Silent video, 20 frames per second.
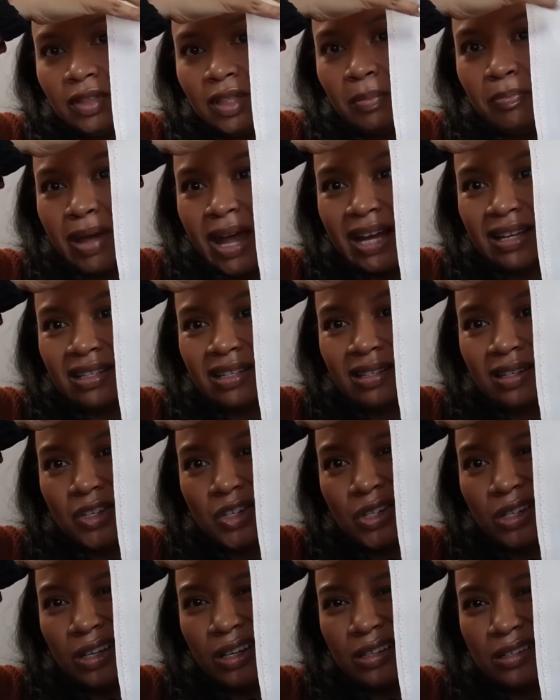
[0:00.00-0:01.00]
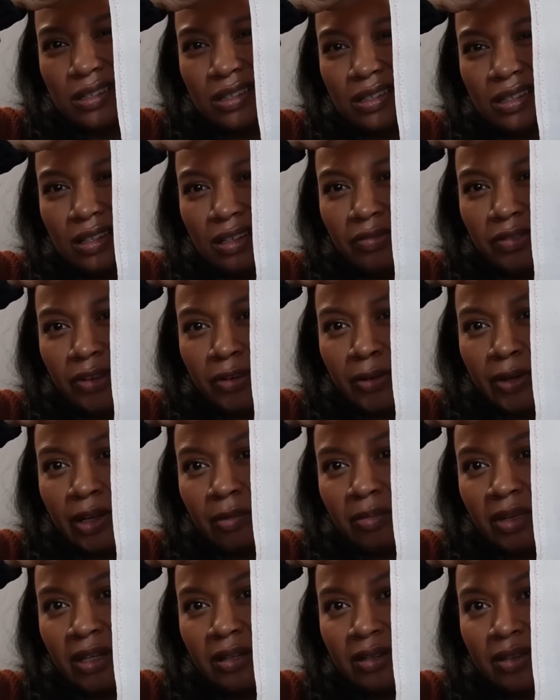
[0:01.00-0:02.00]
backstitch lines, if you know what I
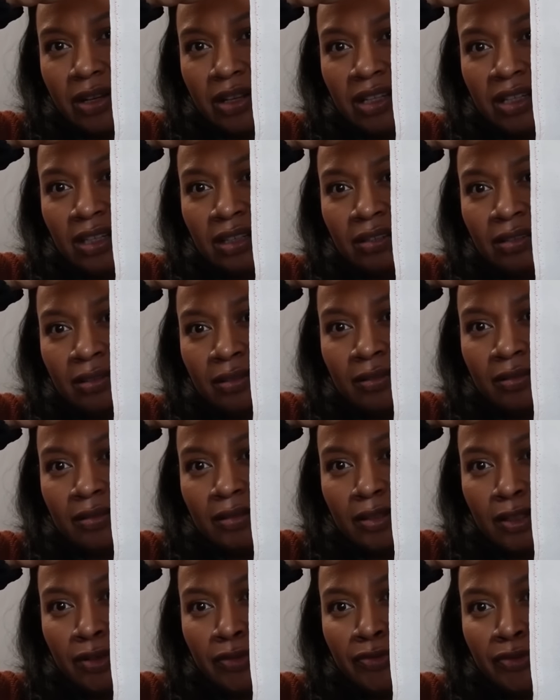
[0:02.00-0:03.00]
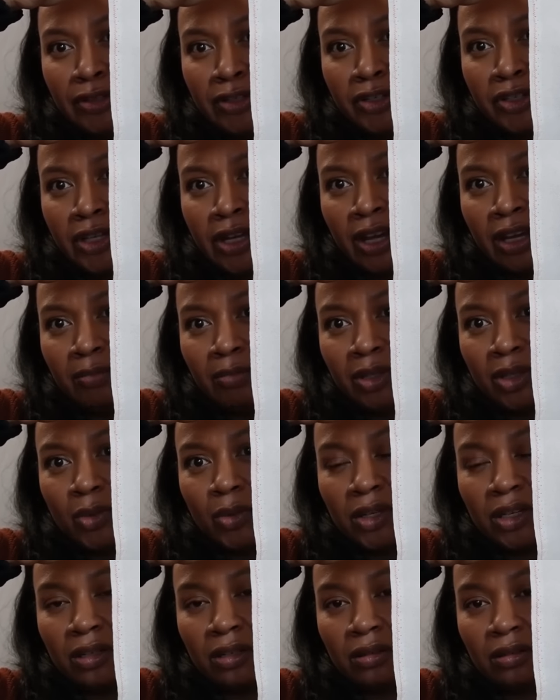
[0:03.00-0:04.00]
mean. So I couldn't differentiate
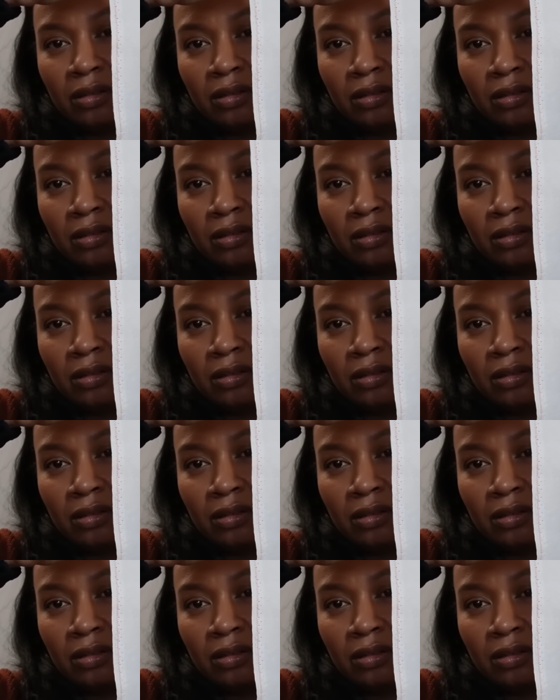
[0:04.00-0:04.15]
between